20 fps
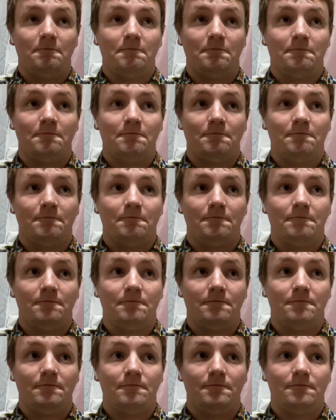
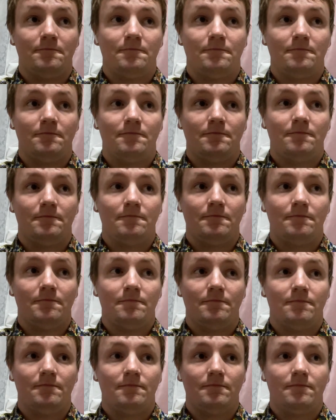
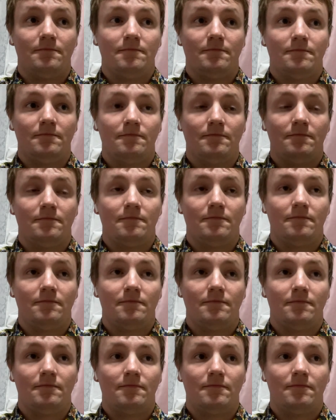
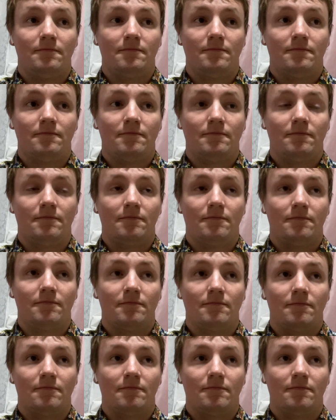(no one is talking)